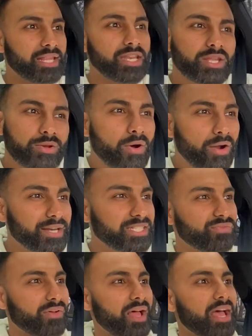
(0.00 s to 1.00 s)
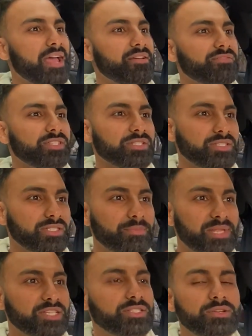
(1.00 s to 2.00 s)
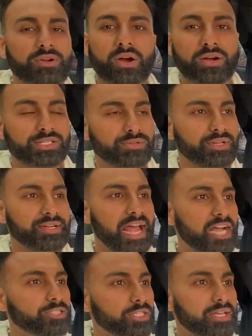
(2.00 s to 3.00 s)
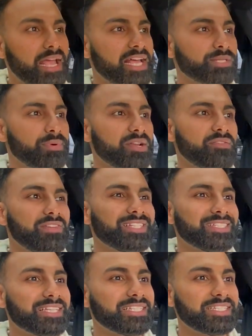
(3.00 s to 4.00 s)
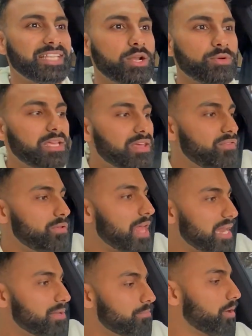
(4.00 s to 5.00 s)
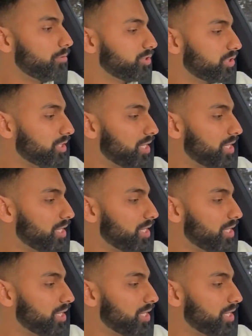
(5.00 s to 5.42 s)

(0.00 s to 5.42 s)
the new RS5s and some of these new cars where they're naturally aspirated V6s, they don't give you that emotion